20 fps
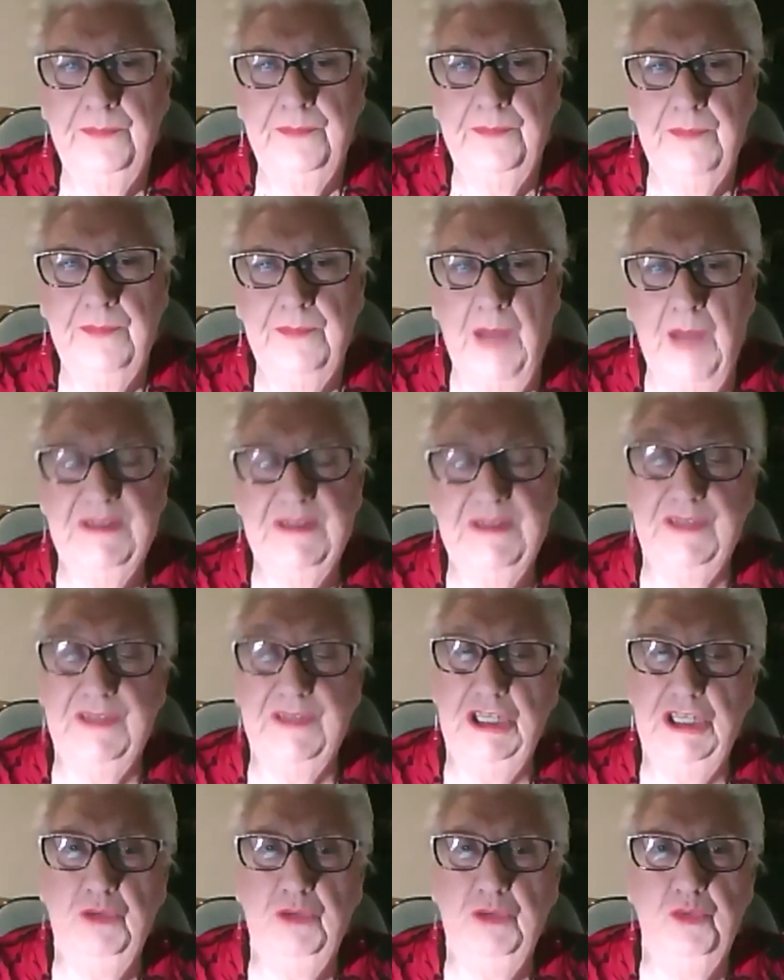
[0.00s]
I was
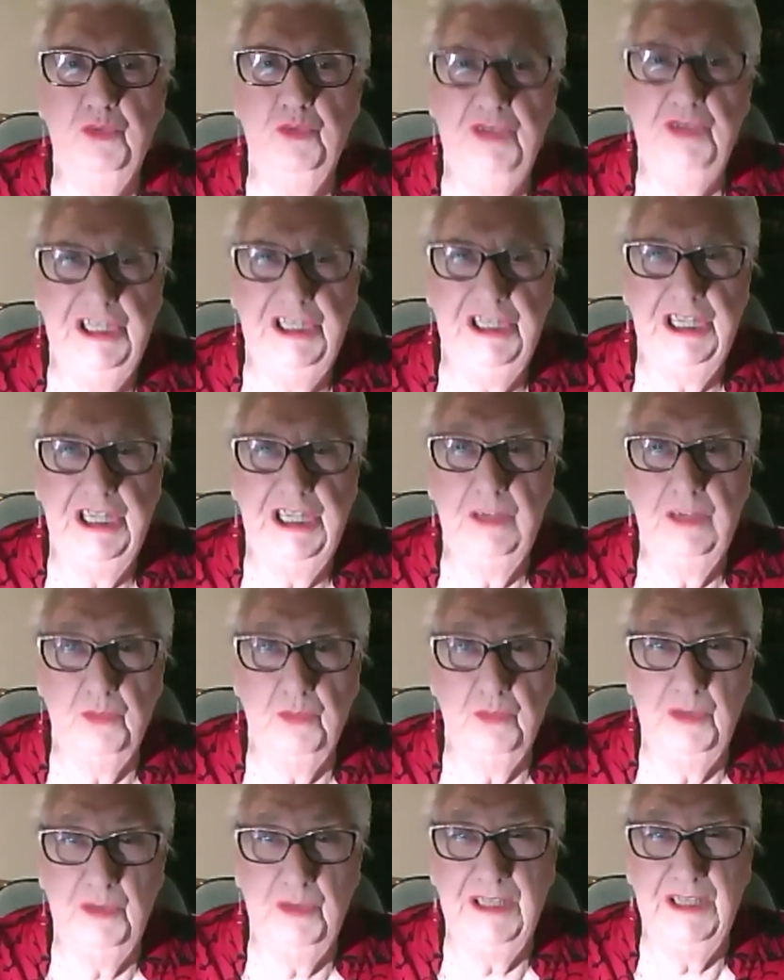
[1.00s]
feeling really,
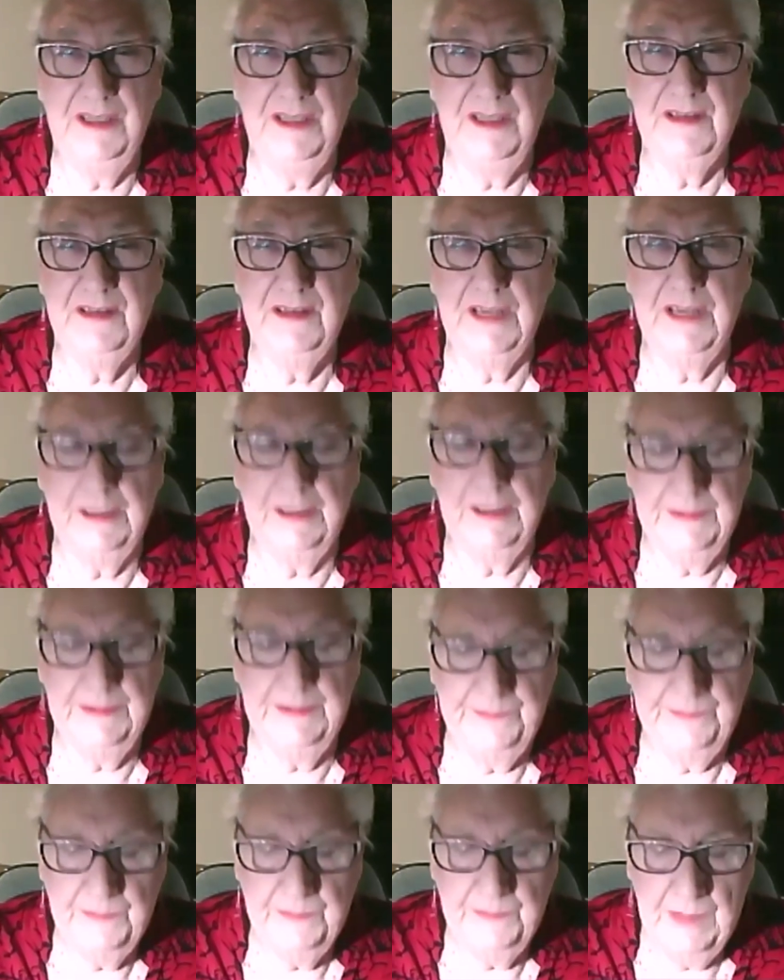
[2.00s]
really sick.
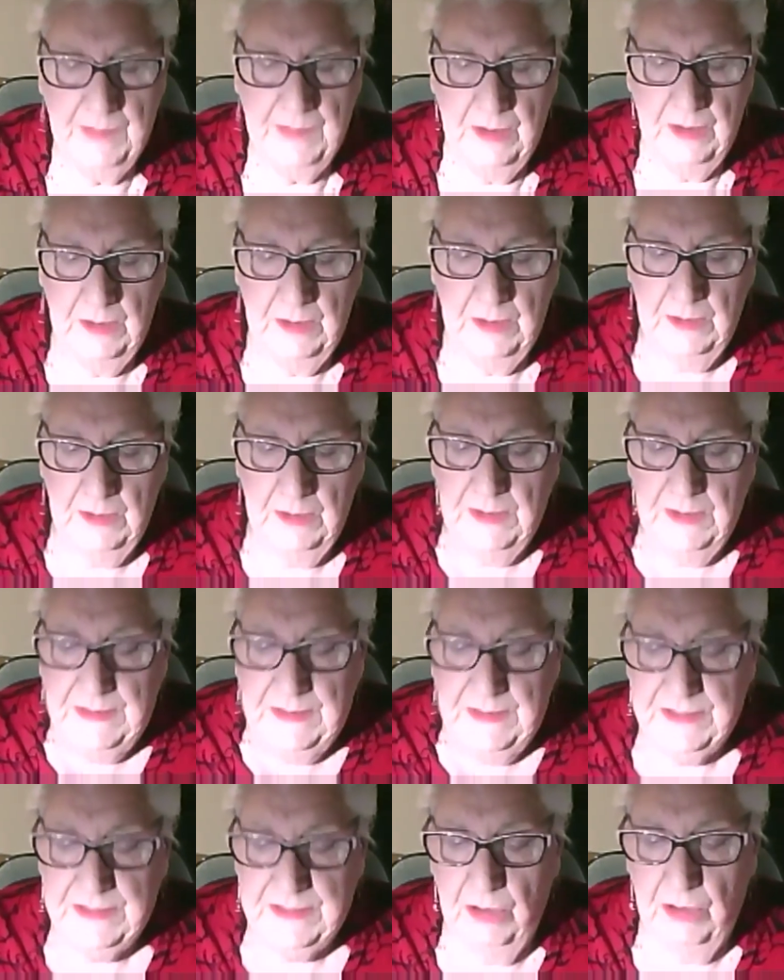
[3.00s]

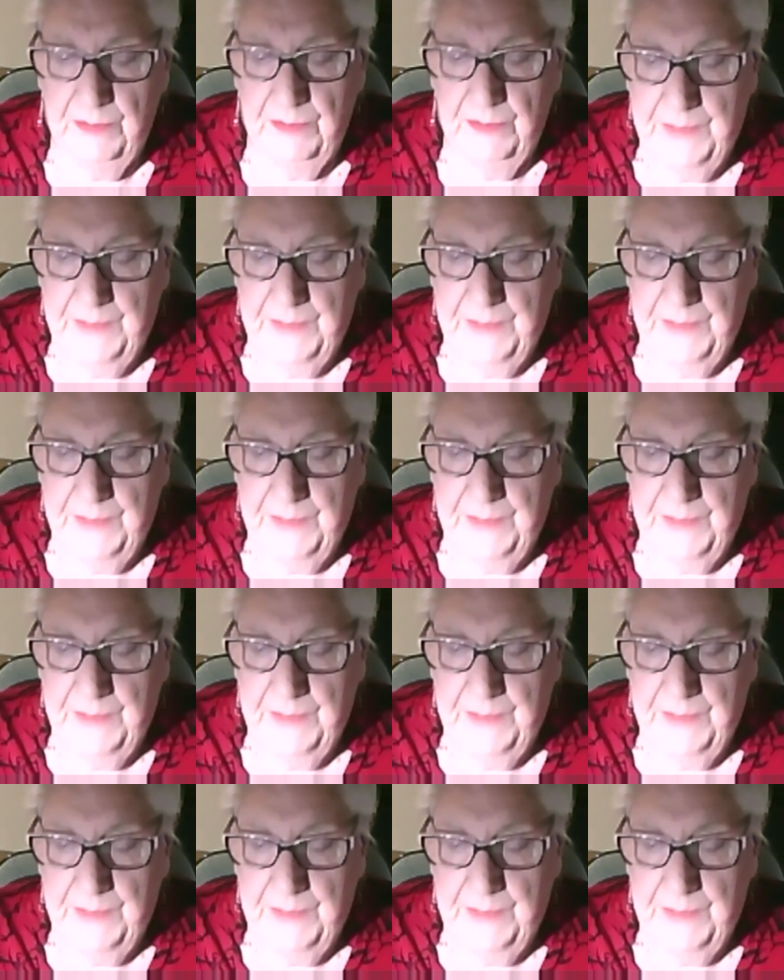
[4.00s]
So